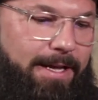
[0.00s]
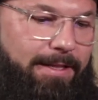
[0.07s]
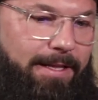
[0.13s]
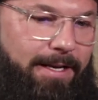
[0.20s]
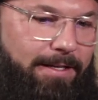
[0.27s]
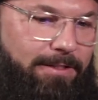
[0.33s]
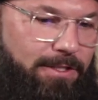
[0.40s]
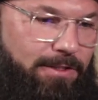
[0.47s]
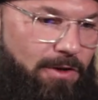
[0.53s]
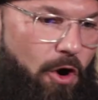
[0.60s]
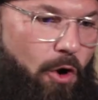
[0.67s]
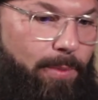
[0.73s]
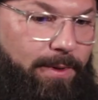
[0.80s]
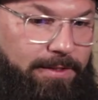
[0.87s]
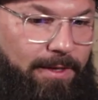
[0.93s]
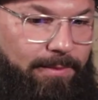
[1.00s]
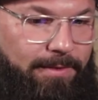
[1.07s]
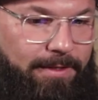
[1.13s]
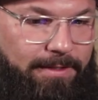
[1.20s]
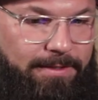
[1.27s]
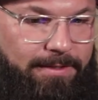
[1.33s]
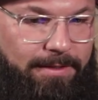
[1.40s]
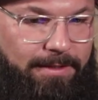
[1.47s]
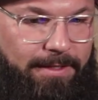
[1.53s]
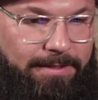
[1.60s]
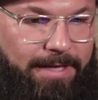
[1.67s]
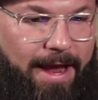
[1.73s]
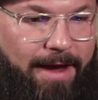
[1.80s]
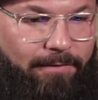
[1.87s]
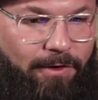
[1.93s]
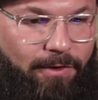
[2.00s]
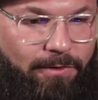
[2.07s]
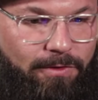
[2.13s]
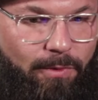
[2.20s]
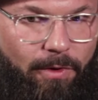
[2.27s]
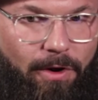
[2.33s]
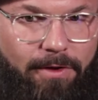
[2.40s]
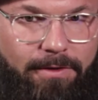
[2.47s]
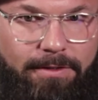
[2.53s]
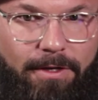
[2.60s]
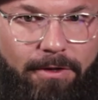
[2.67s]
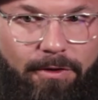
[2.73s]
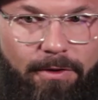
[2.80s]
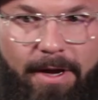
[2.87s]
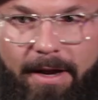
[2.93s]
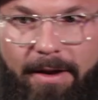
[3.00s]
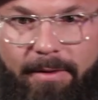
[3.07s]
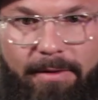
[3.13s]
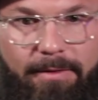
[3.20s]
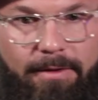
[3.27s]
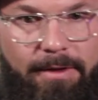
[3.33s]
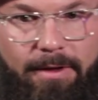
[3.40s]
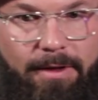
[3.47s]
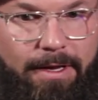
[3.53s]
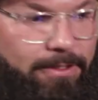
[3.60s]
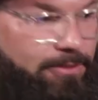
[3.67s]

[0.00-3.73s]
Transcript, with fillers: then it just opens up this this avenue to where all of a sudden you got a, a